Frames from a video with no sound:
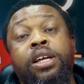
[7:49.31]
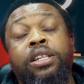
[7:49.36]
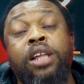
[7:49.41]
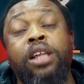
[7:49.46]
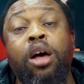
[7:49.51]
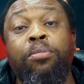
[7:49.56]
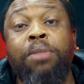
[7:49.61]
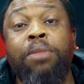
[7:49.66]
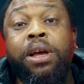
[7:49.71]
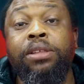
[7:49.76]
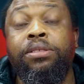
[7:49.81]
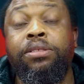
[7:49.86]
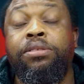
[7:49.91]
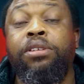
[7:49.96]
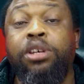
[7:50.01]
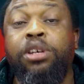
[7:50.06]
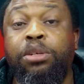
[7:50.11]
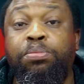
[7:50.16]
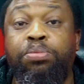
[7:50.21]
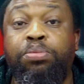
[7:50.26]
Now my
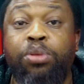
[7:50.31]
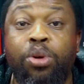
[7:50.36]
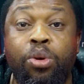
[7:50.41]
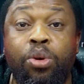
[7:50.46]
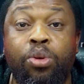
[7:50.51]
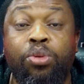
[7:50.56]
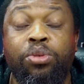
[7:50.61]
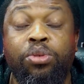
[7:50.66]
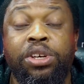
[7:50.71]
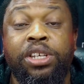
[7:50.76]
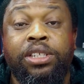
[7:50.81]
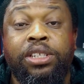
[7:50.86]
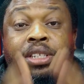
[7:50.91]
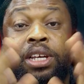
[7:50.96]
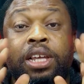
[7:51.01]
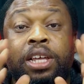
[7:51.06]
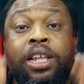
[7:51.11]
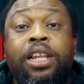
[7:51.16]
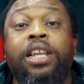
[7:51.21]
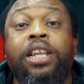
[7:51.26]
third pro is
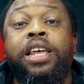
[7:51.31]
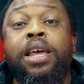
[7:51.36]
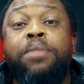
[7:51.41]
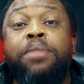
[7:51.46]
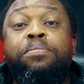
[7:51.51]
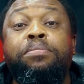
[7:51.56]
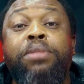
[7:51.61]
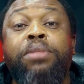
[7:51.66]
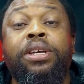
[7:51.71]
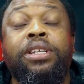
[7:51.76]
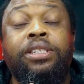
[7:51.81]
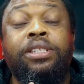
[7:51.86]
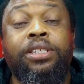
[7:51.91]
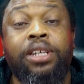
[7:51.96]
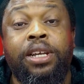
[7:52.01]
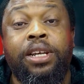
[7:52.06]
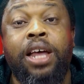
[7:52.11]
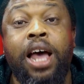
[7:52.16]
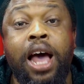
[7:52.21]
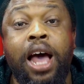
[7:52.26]
the clear mids
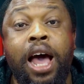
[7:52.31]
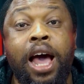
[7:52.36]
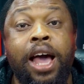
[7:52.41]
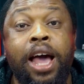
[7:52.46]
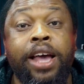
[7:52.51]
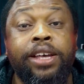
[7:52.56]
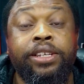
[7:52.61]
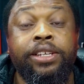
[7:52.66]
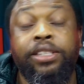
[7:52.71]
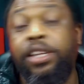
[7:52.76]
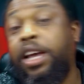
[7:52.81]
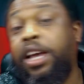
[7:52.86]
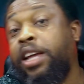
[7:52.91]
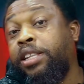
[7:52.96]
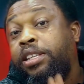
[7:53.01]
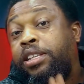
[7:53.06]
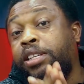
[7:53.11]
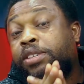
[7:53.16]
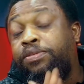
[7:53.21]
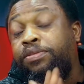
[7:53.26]
and highs.
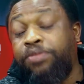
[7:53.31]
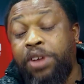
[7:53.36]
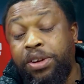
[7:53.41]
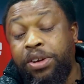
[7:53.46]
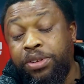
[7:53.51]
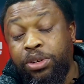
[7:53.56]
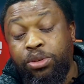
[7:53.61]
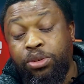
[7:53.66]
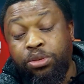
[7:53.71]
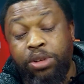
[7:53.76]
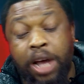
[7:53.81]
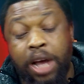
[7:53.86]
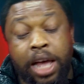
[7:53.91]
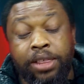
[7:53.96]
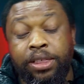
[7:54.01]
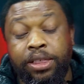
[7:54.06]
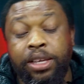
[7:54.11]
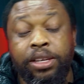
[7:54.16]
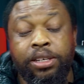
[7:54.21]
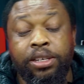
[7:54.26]
It is very good. I
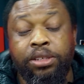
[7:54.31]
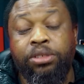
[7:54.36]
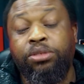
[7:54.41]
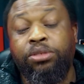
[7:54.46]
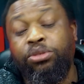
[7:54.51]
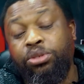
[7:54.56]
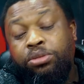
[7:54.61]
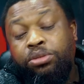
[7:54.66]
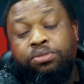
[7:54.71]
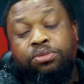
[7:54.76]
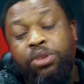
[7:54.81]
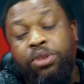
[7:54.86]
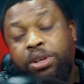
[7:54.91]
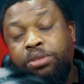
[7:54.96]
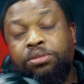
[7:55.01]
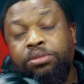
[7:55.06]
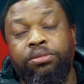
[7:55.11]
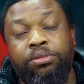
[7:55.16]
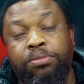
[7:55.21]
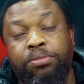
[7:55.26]
think,
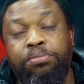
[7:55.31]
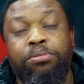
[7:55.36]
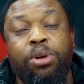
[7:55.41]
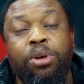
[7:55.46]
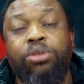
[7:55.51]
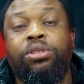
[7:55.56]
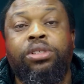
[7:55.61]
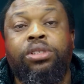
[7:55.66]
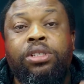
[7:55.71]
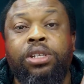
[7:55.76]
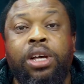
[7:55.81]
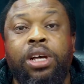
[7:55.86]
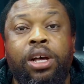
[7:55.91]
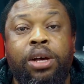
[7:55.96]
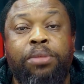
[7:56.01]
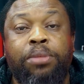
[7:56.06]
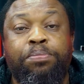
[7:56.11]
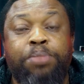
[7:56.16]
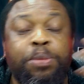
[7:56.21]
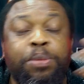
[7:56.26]
well, most
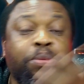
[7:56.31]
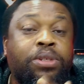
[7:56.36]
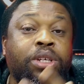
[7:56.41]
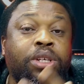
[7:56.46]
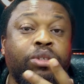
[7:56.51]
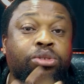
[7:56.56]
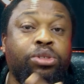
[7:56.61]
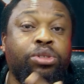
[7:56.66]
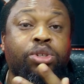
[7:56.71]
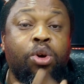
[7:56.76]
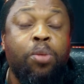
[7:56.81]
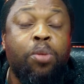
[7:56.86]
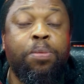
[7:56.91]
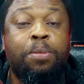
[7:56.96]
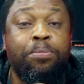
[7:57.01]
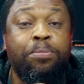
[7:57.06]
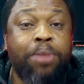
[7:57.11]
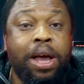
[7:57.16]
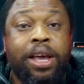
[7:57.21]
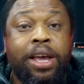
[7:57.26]
people that use the
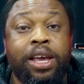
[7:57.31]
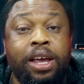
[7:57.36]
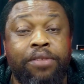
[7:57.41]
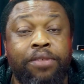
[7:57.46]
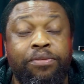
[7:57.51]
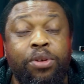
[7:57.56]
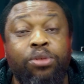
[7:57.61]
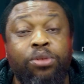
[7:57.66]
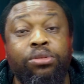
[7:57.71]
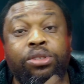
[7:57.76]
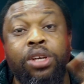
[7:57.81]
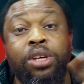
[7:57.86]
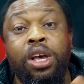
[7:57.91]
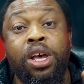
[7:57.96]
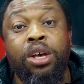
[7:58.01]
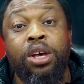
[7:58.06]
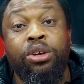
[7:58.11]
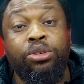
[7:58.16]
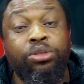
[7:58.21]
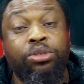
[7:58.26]
open back headphones
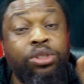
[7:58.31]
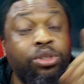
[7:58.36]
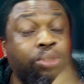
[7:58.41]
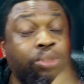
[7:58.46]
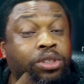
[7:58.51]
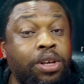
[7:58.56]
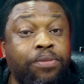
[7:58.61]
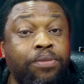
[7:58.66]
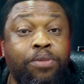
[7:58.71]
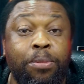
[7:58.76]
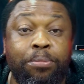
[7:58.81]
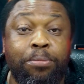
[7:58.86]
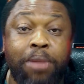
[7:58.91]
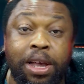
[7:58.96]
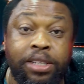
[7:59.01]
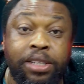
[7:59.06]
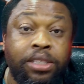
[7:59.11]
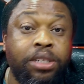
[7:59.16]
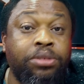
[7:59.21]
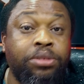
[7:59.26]
usually use them for
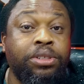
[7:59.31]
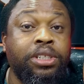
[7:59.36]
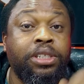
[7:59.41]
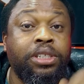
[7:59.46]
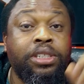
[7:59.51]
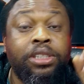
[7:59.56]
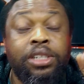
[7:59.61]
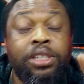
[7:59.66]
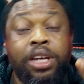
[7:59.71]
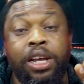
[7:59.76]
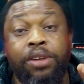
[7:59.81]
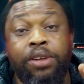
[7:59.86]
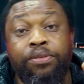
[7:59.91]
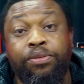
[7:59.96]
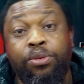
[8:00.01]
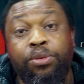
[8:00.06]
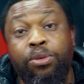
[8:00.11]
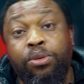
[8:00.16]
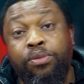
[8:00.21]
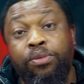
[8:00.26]
mastering and
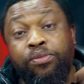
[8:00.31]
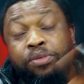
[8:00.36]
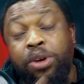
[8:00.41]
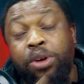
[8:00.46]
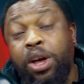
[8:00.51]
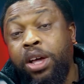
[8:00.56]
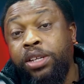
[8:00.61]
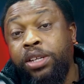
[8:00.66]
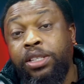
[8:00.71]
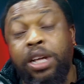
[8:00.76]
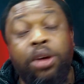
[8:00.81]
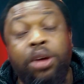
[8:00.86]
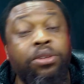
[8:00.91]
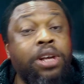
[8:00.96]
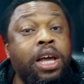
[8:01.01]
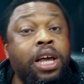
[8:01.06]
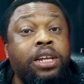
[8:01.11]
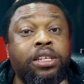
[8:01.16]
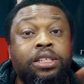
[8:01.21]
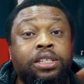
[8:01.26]
for
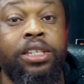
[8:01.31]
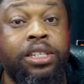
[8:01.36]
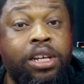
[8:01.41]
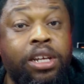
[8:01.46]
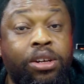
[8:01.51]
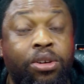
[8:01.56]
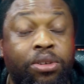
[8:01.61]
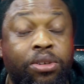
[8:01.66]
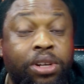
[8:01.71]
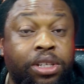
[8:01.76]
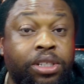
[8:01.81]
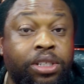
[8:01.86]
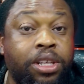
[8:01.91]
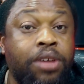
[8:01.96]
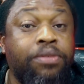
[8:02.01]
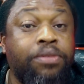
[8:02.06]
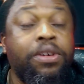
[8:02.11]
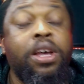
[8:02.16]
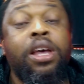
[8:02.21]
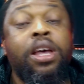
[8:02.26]
sound editing and all that
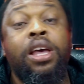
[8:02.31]
stuff.